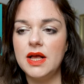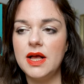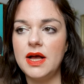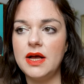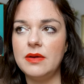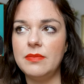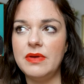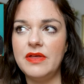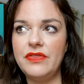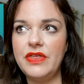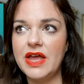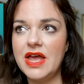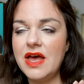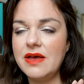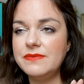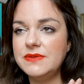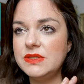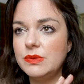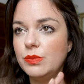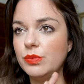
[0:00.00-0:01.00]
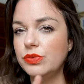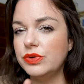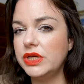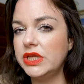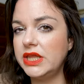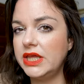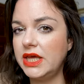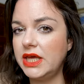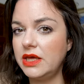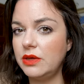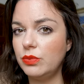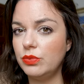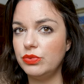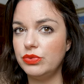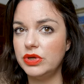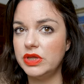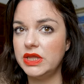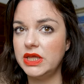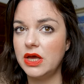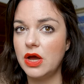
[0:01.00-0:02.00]
um, they have some really,
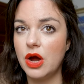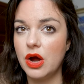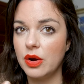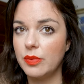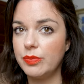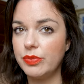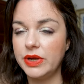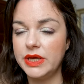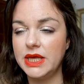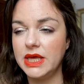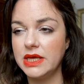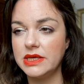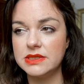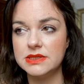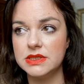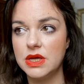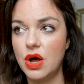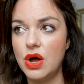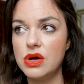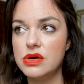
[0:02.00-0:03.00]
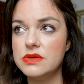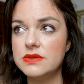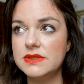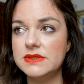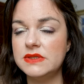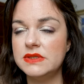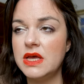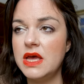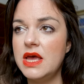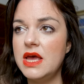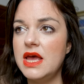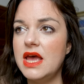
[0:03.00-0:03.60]
really heartbreaking songs,